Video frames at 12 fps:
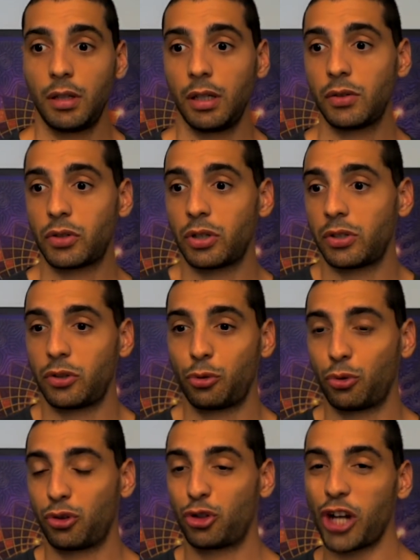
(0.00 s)
It's just
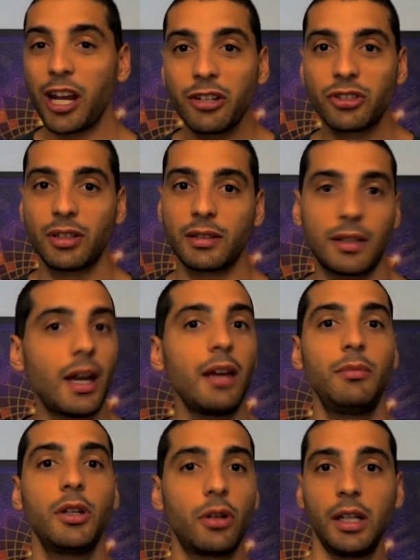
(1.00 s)
change the
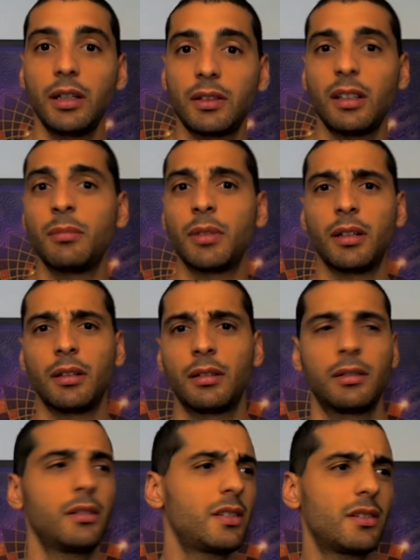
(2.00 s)
time you are eating, man.
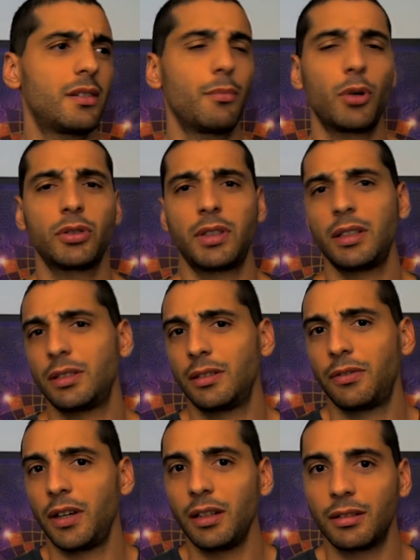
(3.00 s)
This is the most easy
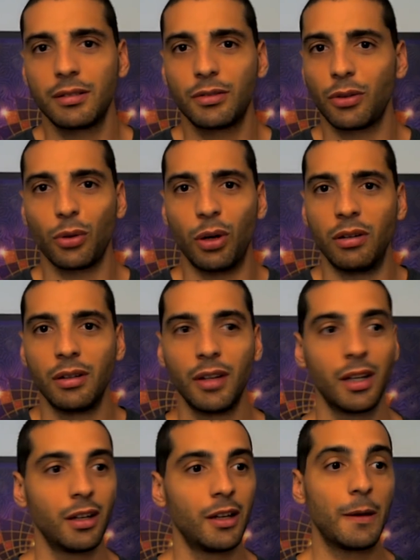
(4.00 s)
thing to do.
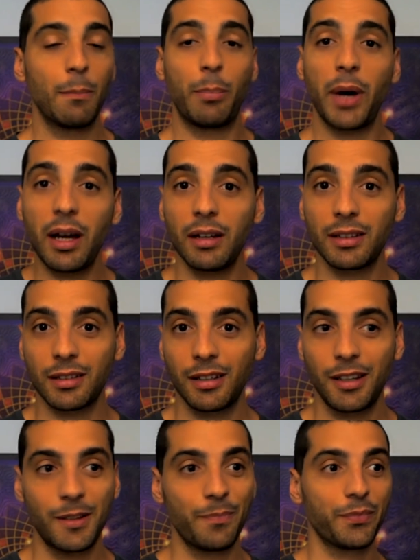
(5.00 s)
But
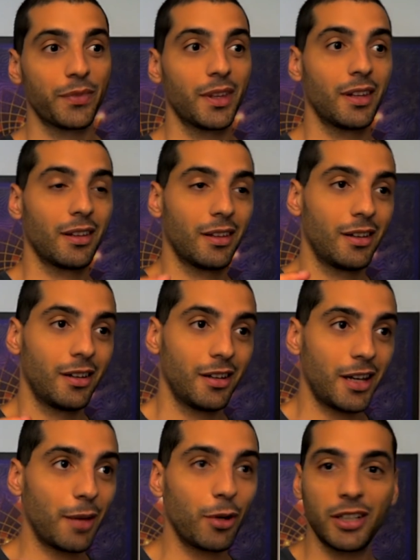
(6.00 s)

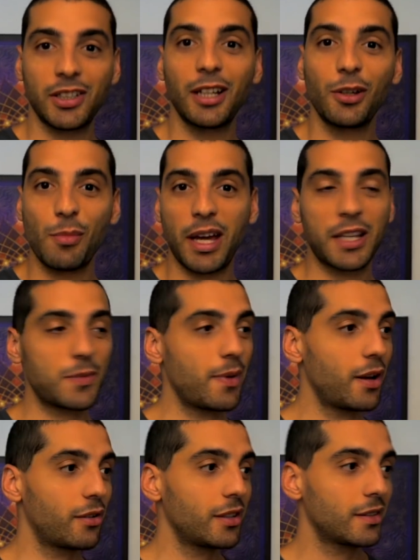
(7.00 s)
I'm gonna tell you my
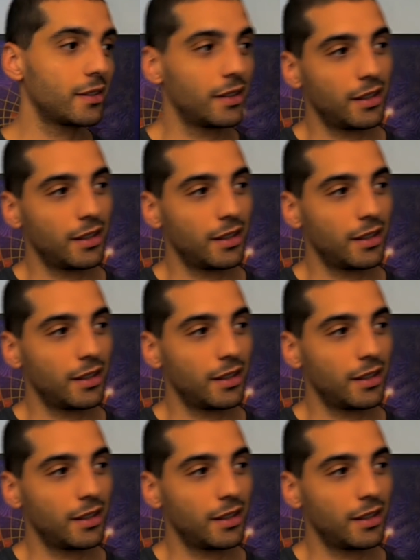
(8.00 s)
experience.